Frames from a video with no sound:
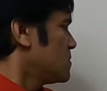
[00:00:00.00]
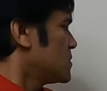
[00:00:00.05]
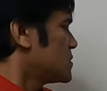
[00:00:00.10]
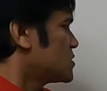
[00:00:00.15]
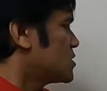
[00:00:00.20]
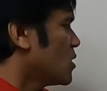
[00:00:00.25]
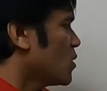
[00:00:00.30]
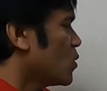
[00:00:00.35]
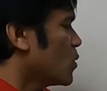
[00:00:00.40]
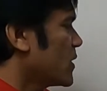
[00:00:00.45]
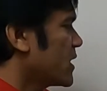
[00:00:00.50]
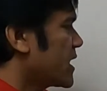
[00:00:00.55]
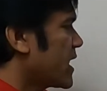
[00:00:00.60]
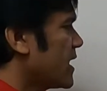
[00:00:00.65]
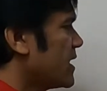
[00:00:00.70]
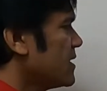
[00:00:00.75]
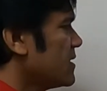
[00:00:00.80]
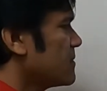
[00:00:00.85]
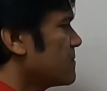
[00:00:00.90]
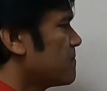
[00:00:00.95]
So we
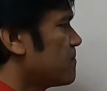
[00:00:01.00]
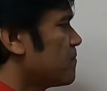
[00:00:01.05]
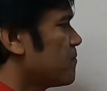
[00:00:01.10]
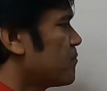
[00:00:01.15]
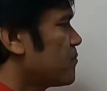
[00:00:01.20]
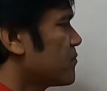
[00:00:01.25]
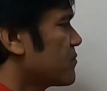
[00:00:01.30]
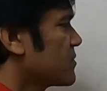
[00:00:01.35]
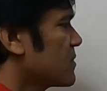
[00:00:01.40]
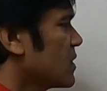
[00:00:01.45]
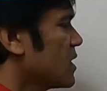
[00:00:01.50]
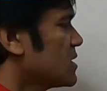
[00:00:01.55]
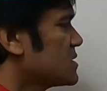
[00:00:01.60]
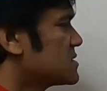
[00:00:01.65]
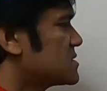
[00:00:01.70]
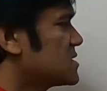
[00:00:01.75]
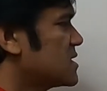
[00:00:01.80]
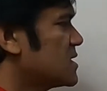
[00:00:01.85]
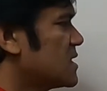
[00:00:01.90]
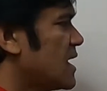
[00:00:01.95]
can
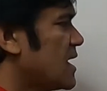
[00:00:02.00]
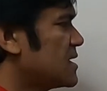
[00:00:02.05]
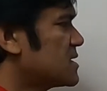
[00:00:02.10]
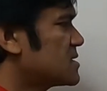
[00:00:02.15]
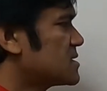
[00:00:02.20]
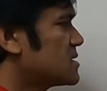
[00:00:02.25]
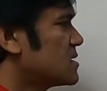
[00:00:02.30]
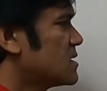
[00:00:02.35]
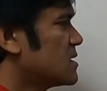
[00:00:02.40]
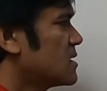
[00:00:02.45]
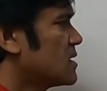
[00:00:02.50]
see that